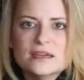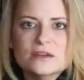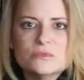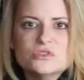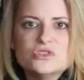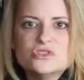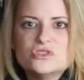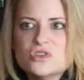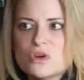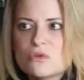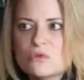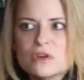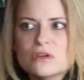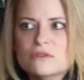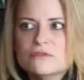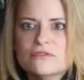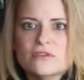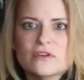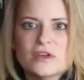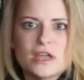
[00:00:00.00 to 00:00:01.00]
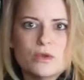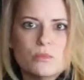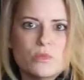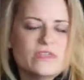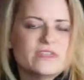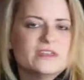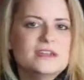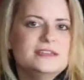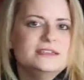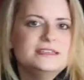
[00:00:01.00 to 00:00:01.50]
and it was so good for him.
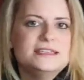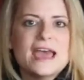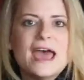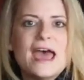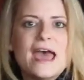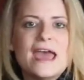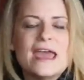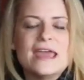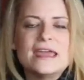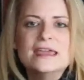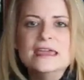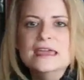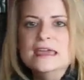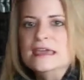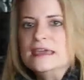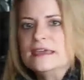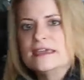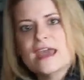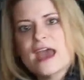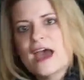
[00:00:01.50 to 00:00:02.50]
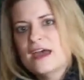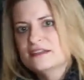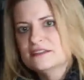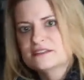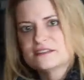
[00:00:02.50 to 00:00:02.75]
Within a day he had